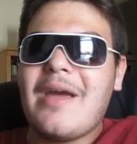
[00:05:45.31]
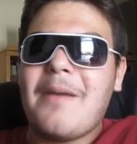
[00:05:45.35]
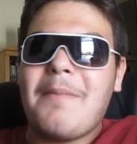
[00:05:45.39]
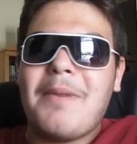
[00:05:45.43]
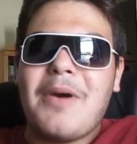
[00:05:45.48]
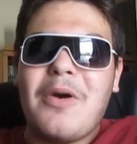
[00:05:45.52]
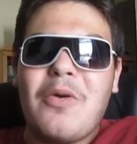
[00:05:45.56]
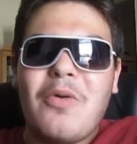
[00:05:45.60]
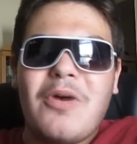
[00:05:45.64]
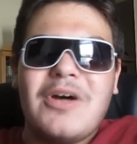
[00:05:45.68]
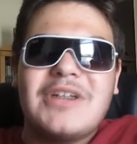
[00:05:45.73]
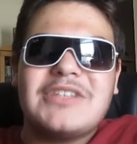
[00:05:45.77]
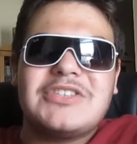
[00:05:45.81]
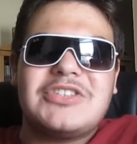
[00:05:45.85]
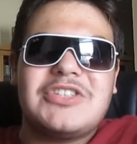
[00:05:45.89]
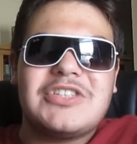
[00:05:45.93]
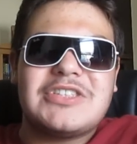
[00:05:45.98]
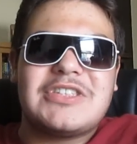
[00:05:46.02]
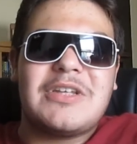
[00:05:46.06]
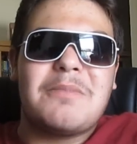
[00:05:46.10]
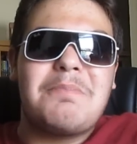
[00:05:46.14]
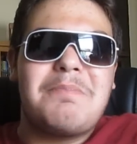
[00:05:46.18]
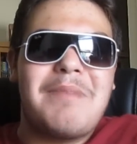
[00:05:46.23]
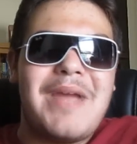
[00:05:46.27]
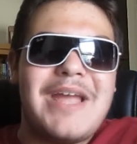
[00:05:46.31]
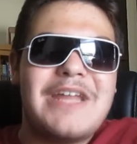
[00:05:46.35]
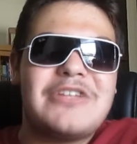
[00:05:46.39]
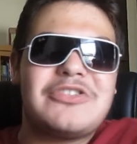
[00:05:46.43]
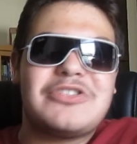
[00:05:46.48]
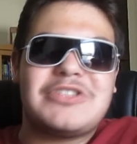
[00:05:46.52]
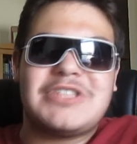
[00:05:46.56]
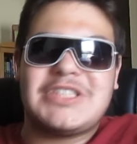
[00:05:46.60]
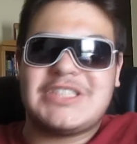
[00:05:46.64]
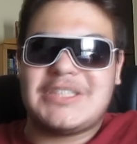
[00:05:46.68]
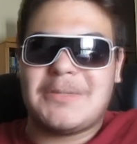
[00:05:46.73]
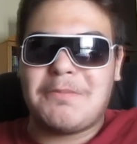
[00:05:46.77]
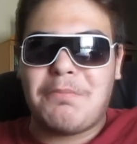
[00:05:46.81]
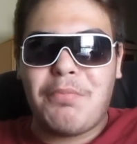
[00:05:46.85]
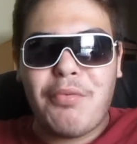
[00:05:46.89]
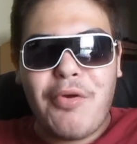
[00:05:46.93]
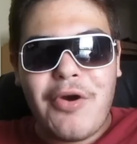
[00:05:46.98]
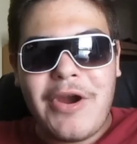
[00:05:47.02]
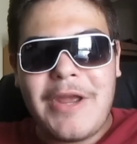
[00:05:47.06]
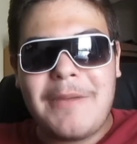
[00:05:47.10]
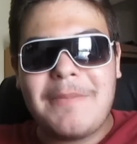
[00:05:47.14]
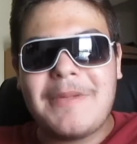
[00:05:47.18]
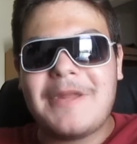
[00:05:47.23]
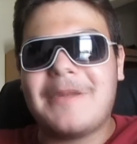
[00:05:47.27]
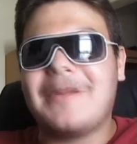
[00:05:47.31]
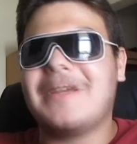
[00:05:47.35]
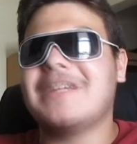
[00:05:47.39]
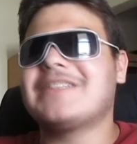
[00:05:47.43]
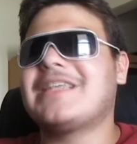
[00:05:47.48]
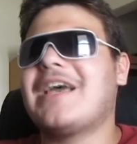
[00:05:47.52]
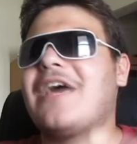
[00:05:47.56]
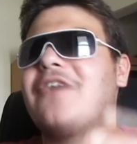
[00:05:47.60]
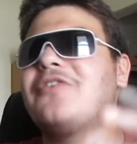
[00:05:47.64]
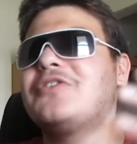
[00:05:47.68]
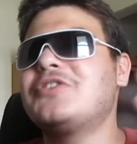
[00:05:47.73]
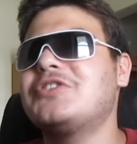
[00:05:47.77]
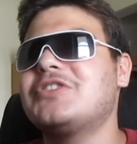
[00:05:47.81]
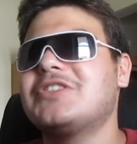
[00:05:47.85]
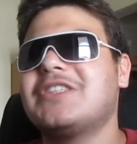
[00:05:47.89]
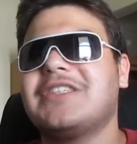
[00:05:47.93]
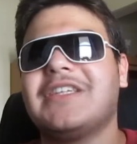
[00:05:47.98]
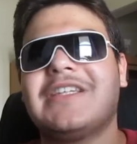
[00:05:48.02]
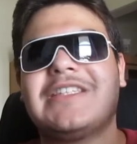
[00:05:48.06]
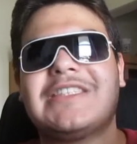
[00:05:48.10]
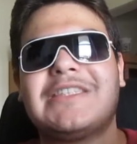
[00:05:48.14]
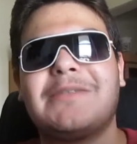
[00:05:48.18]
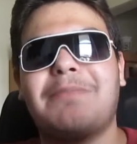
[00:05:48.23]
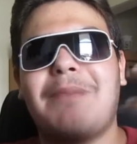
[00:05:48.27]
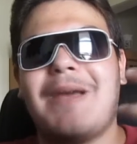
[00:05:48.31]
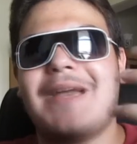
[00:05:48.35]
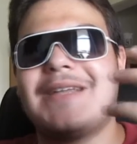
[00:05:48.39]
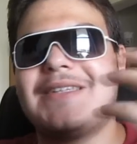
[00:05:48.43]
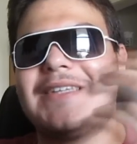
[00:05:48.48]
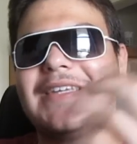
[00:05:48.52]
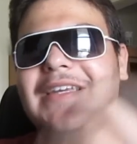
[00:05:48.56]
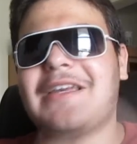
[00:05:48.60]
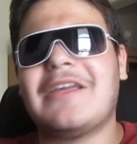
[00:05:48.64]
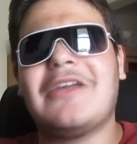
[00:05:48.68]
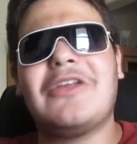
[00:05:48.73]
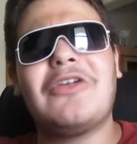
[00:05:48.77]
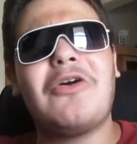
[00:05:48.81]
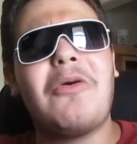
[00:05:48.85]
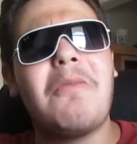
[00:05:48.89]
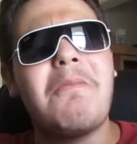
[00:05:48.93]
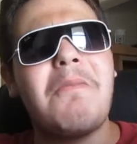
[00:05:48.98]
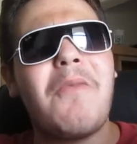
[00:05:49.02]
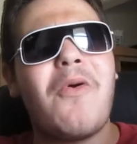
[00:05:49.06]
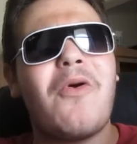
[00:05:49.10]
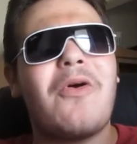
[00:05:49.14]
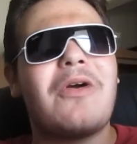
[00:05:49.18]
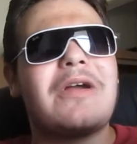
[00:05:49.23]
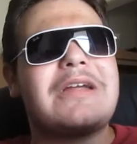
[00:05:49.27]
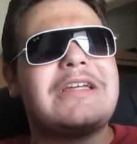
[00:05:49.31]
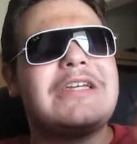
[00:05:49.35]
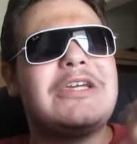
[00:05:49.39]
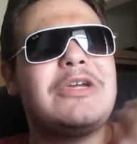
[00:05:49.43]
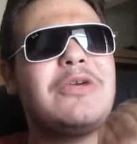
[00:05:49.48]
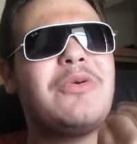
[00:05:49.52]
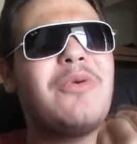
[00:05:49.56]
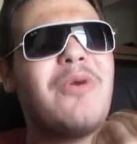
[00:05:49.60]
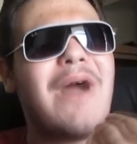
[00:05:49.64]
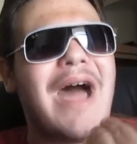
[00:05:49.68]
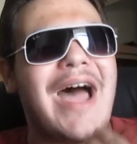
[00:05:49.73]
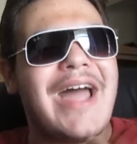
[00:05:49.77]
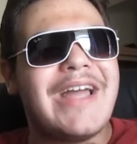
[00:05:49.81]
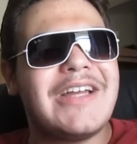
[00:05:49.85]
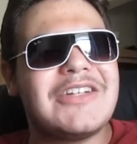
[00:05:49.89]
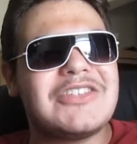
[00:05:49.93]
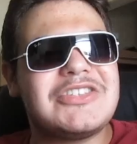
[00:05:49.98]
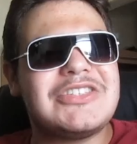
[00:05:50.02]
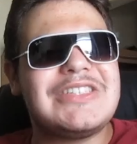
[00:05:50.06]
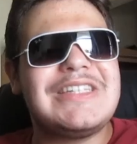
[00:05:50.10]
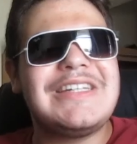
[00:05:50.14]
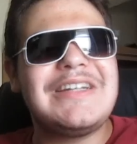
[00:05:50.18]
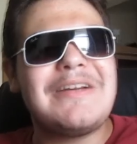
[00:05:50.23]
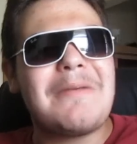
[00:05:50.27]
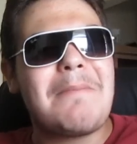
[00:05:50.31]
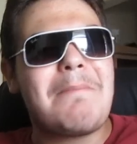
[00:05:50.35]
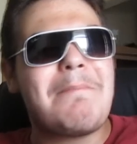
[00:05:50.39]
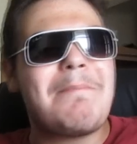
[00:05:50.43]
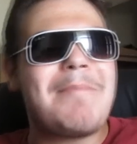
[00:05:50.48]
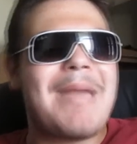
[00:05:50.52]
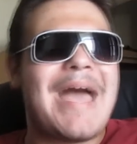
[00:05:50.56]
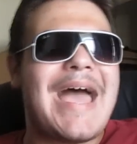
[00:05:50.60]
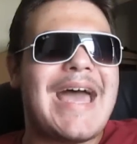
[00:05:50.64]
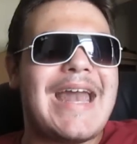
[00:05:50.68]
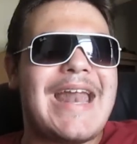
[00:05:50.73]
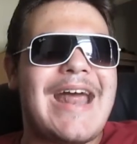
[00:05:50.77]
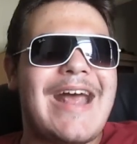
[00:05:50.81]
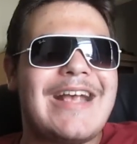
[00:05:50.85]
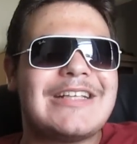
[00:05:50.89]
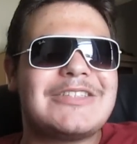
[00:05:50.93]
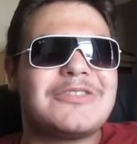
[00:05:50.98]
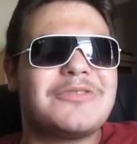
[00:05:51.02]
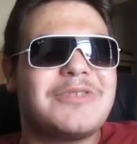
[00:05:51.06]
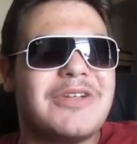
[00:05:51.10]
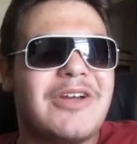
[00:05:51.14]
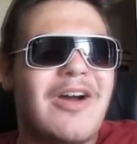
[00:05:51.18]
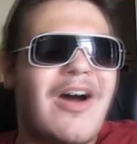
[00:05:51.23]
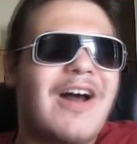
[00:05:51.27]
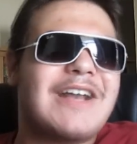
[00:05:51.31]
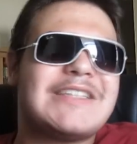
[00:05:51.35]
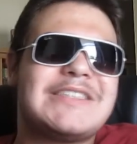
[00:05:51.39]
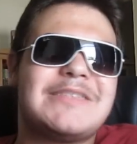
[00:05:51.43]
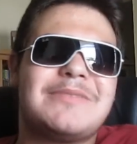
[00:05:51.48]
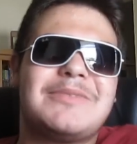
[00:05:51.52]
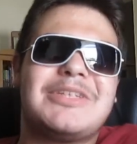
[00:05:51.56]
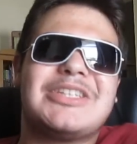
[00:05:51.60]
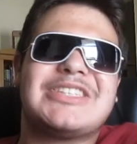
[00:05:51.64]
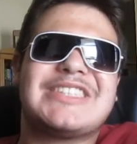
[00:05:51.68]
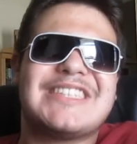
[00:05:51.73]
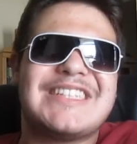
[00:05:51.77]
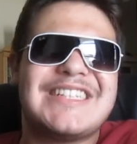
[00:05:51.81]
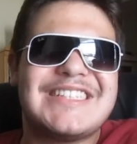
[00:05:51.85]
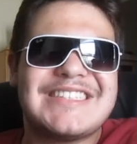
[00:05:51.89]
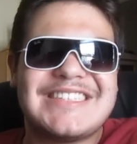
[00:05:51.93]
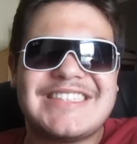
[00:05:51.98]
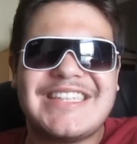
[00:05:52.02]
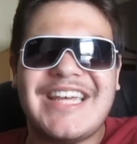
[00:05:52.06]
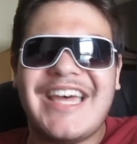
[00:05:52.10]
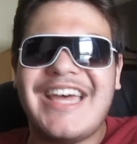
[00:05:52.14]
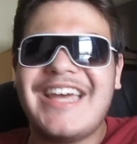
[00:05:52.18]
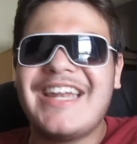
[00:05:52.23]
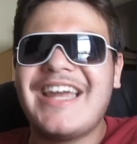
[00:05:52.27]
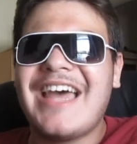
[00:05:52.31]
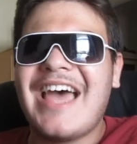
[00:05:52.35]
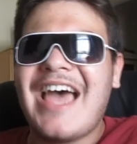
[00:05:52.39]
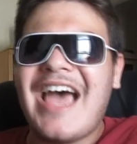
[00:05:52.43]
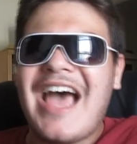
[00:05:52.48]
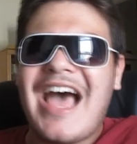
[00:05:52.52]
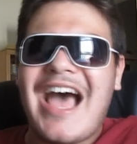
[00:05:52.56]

but it was just a major disappointment, because I was just expecting, you know, more Kyu Hayashida badassery awesomeness, and instead,